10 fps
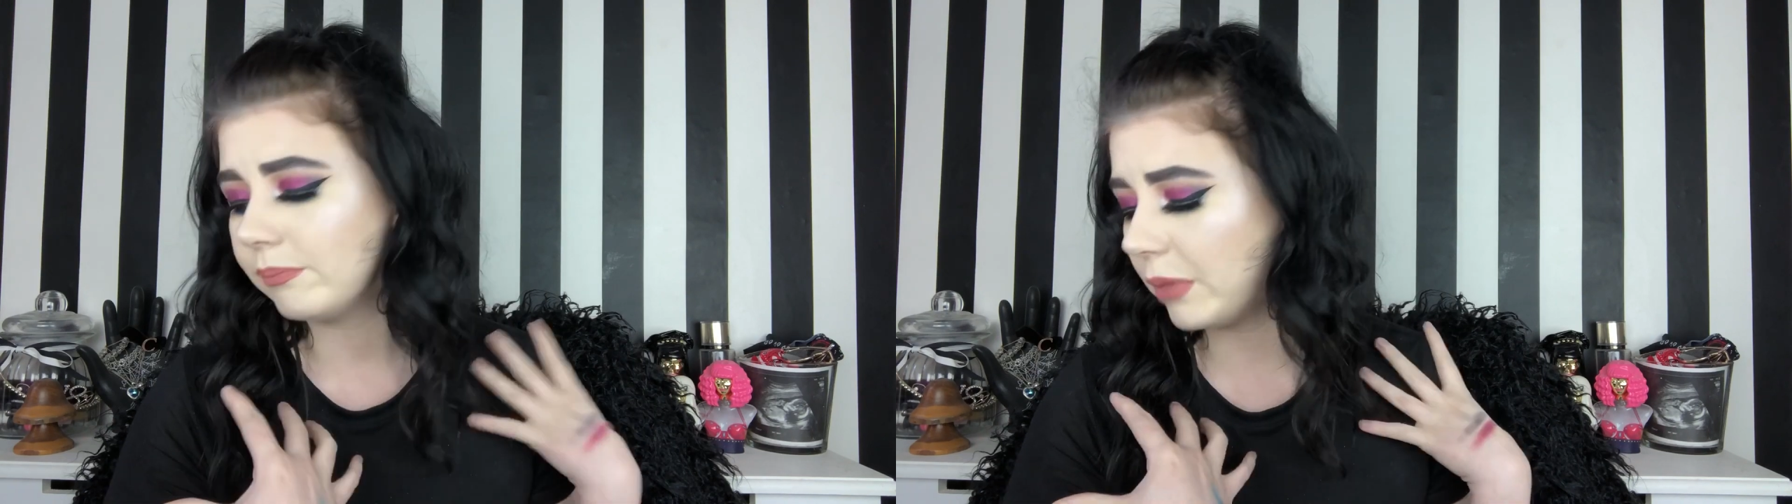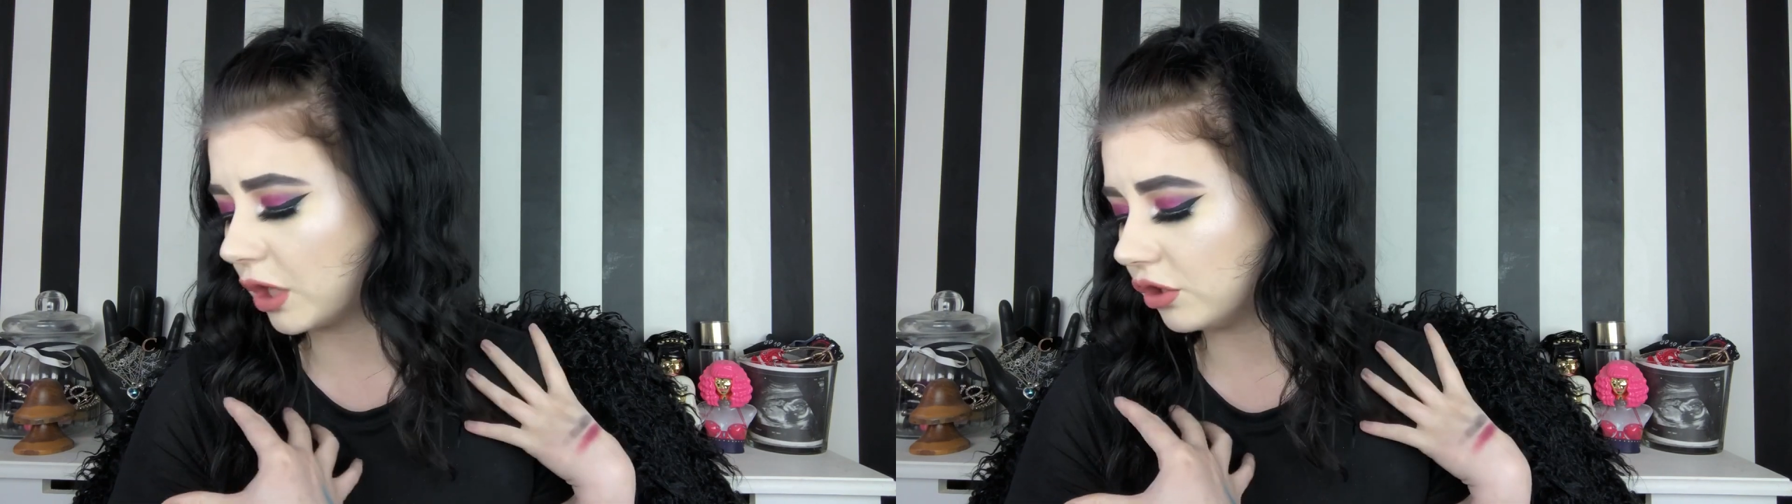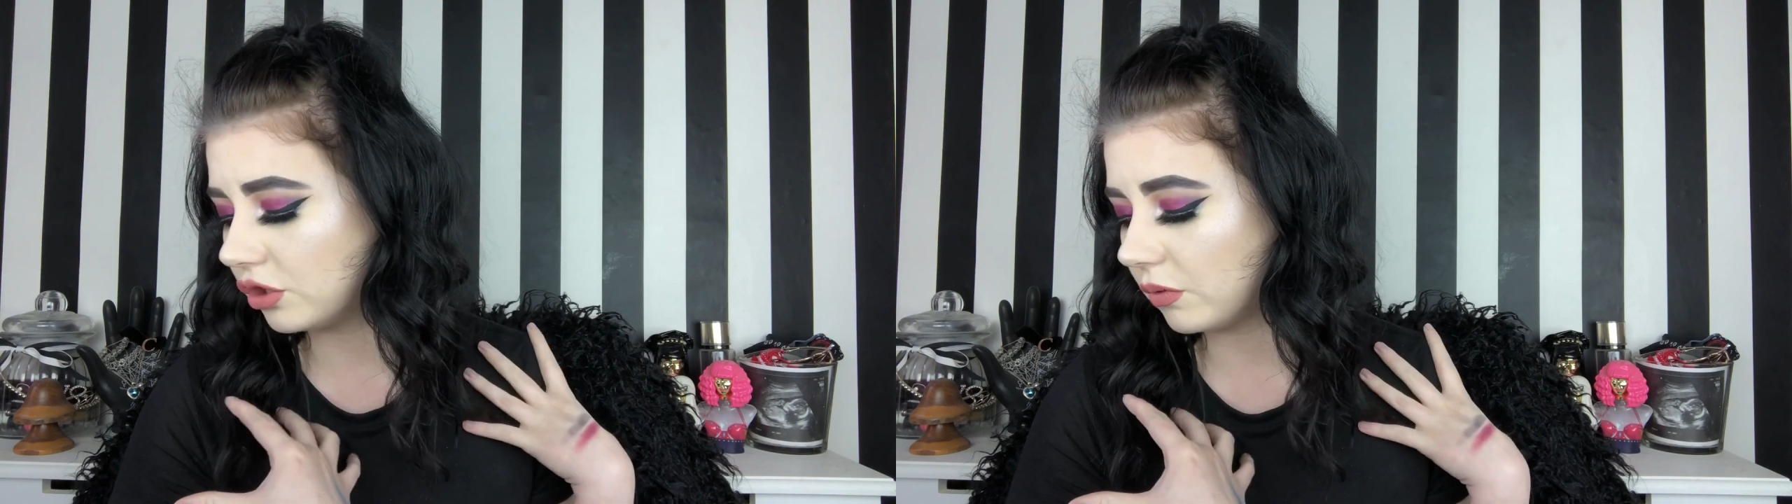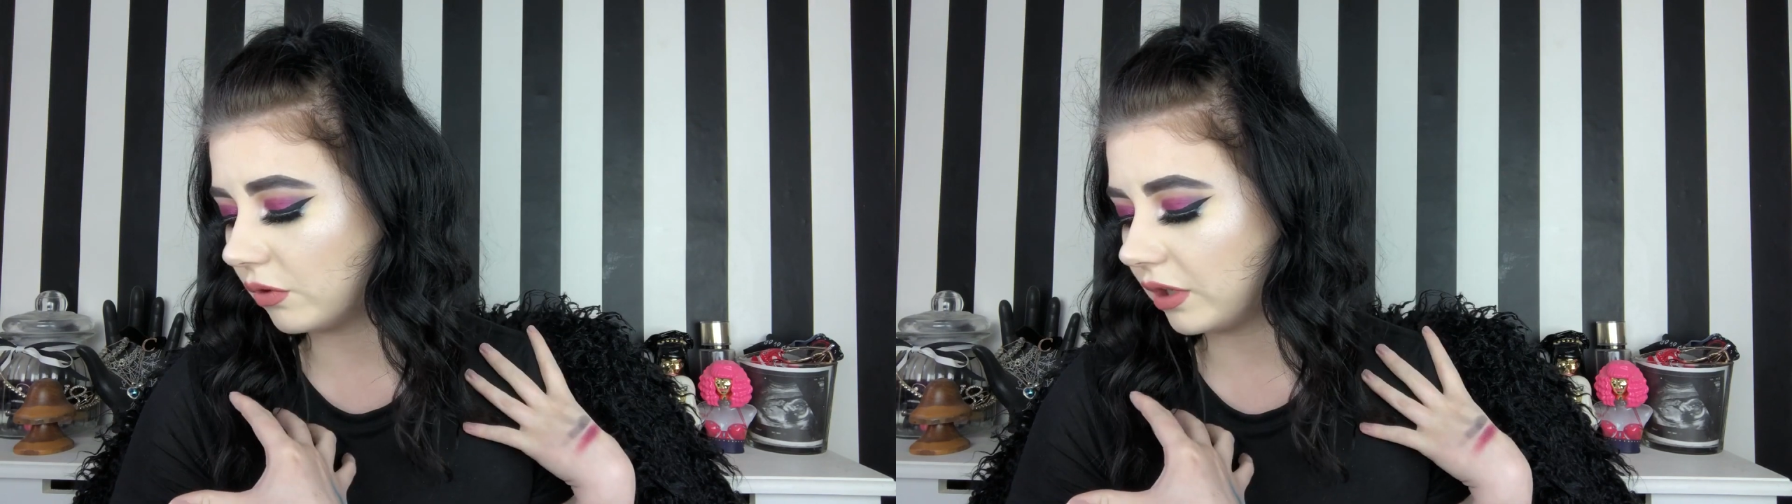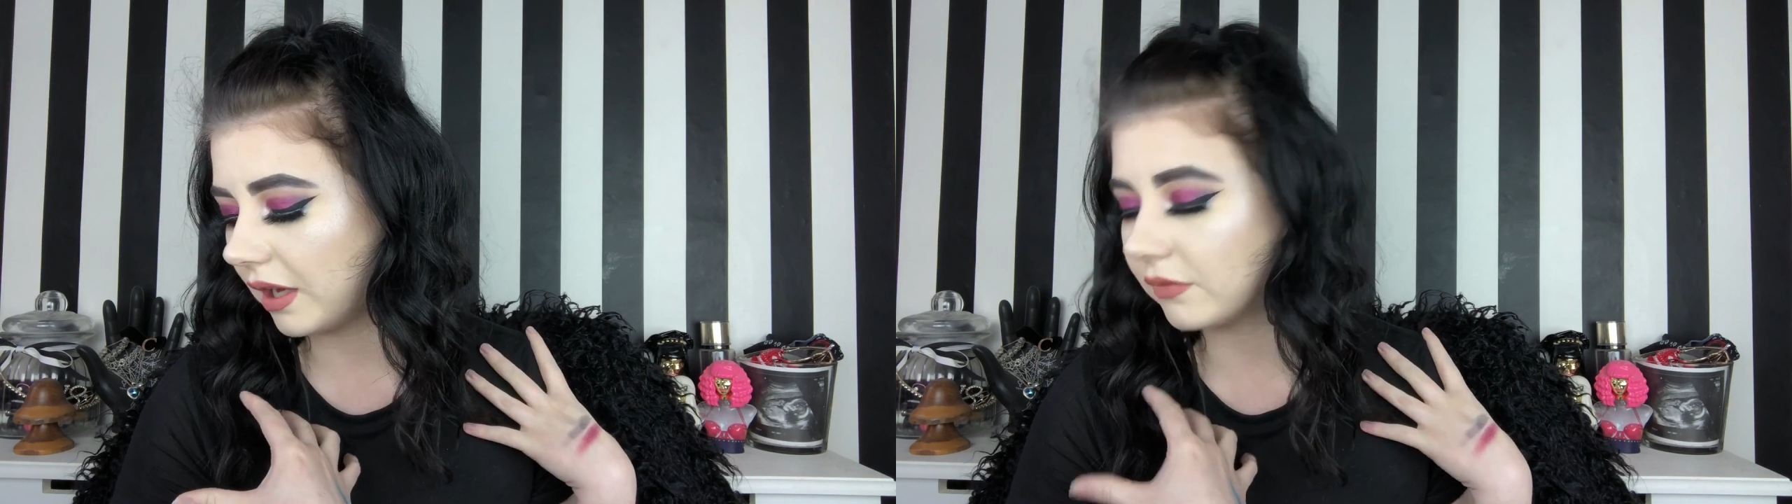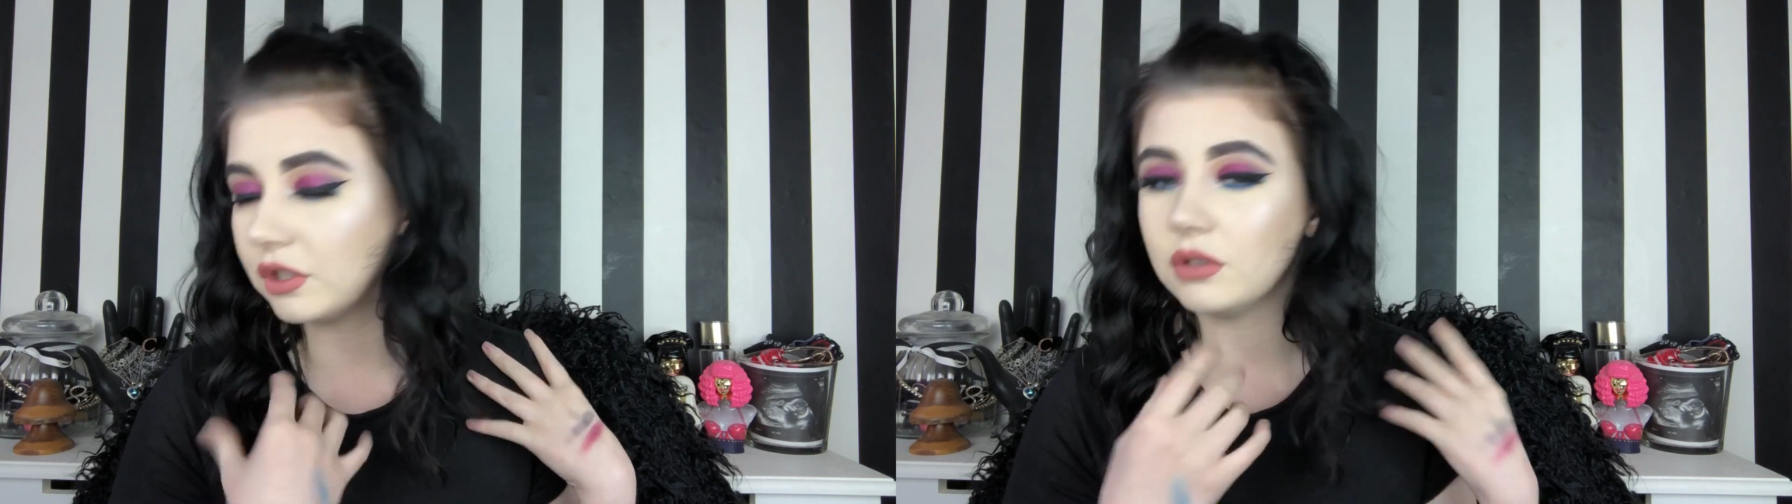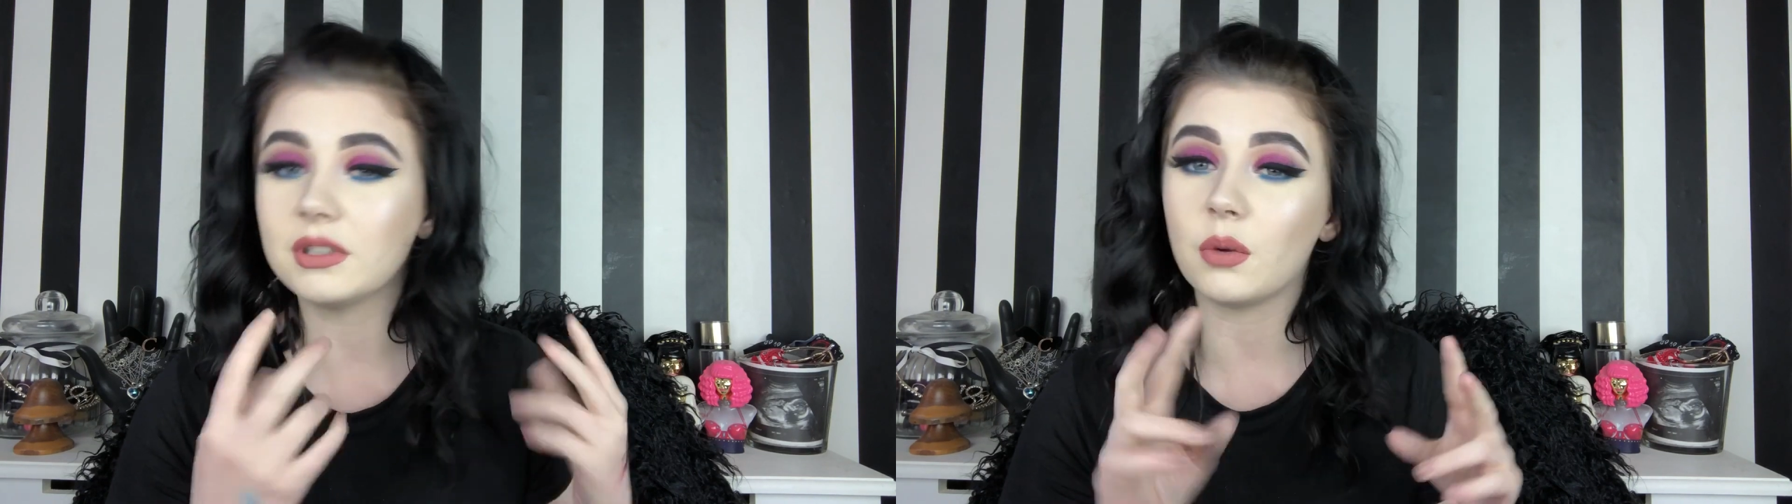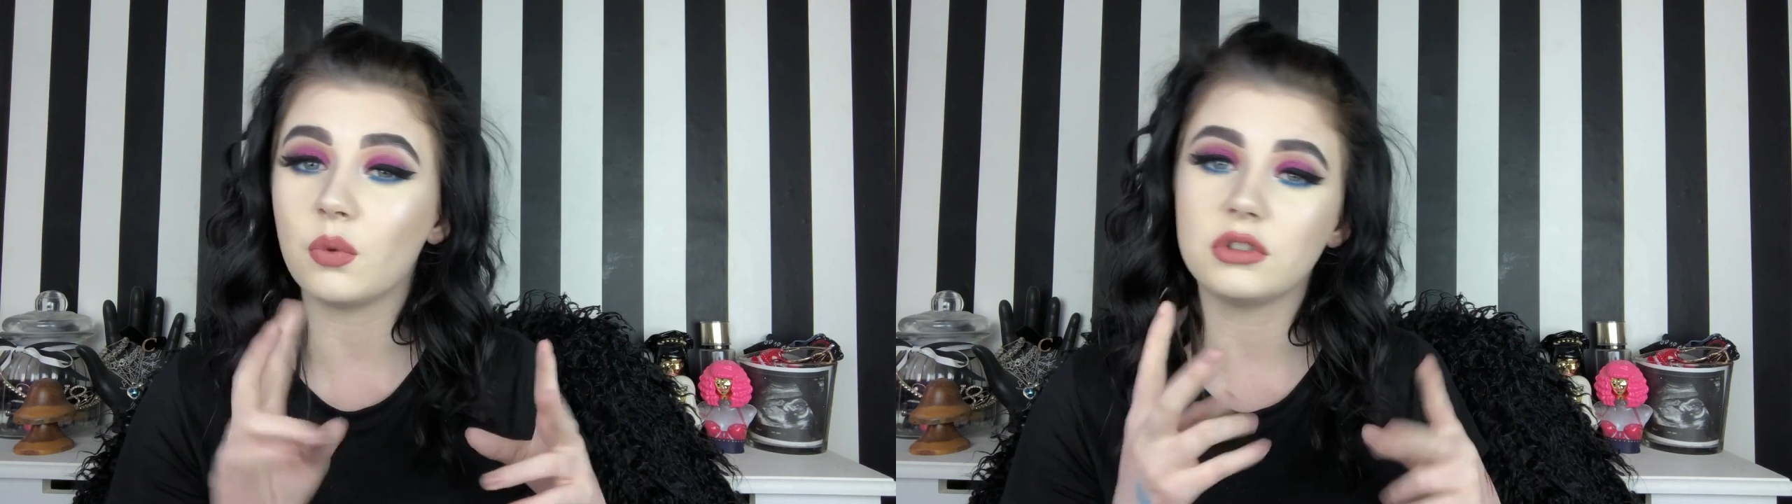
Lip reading: because you only have to use like 1